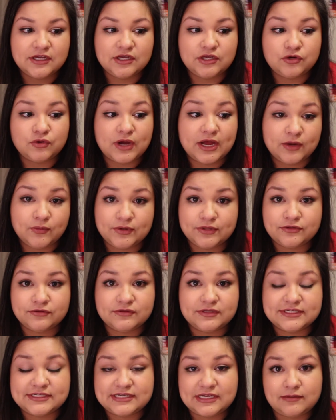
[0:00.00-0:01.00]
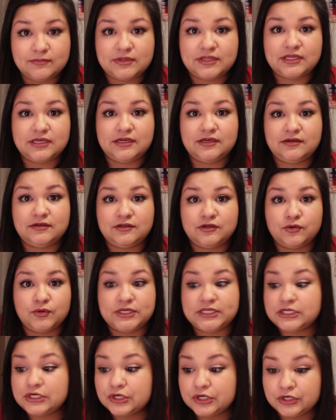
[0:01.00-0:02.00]
you know, I went through the same thing, you know,
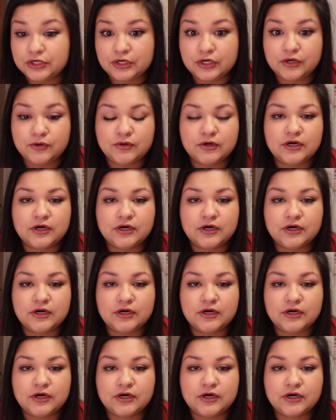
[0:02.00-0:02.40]
a year ago,